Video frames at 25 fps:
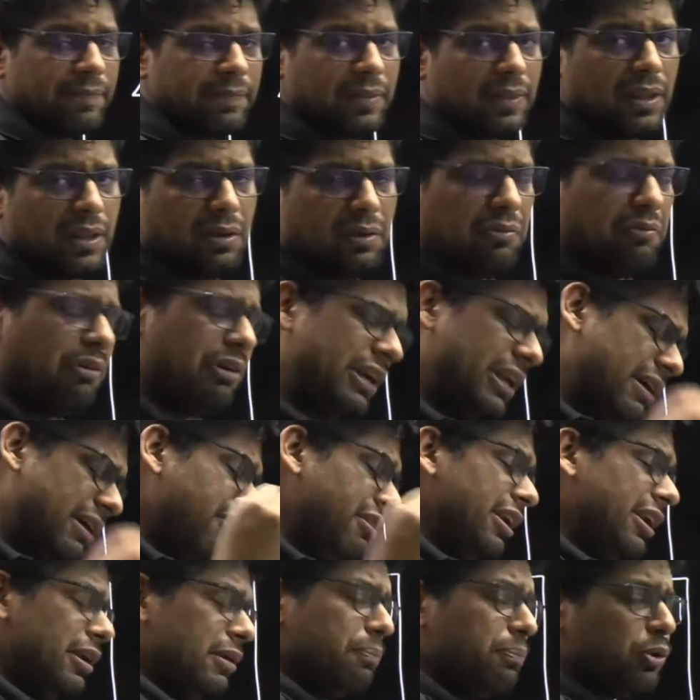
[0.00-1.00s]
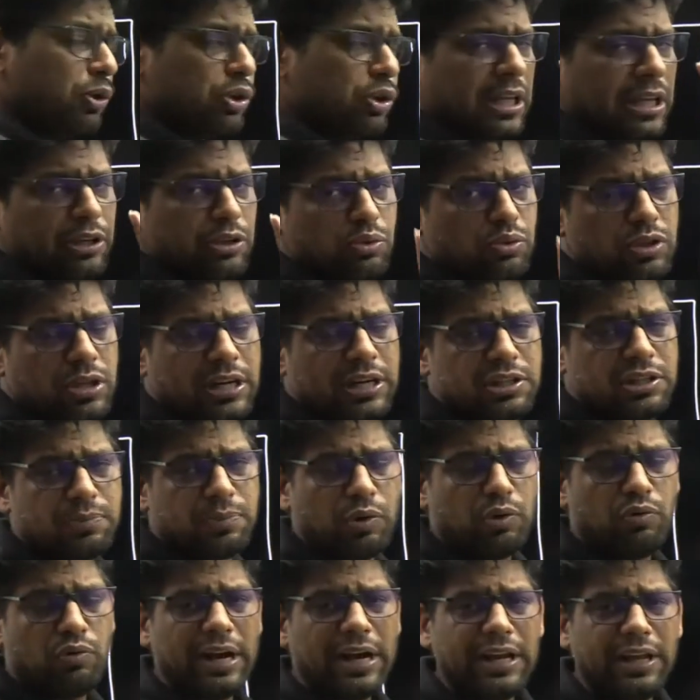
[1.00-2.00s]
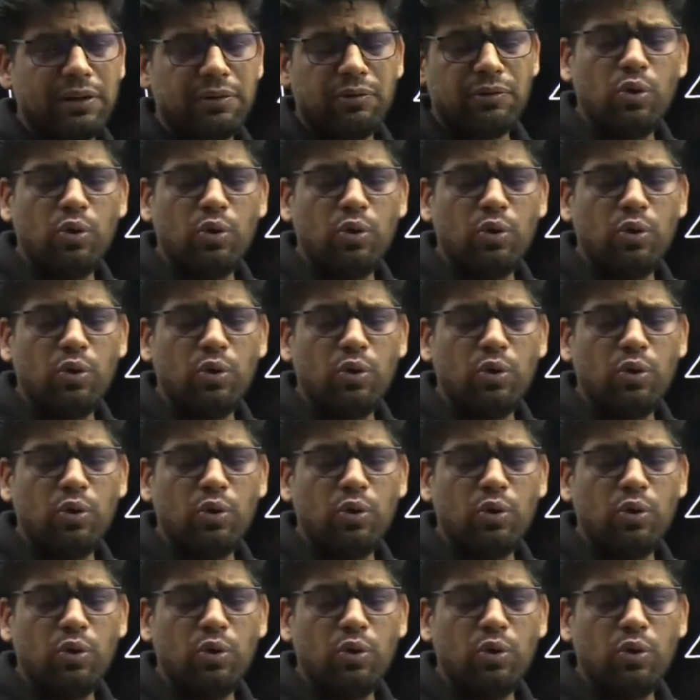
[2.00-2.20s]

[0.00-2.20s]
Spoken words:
Whatever input the user is providing,